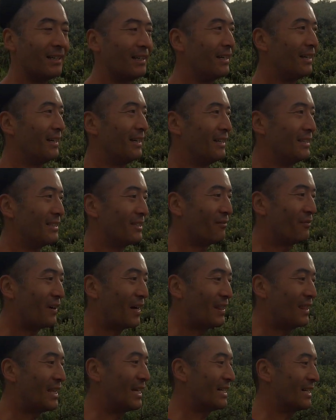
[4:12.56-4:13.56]
And it's a
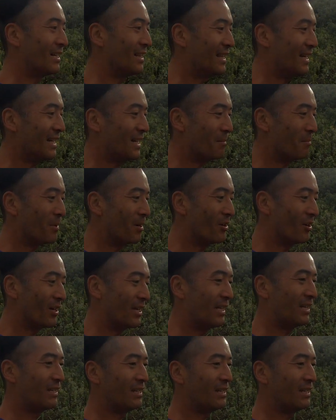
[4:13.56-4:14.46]
fun thing to think about.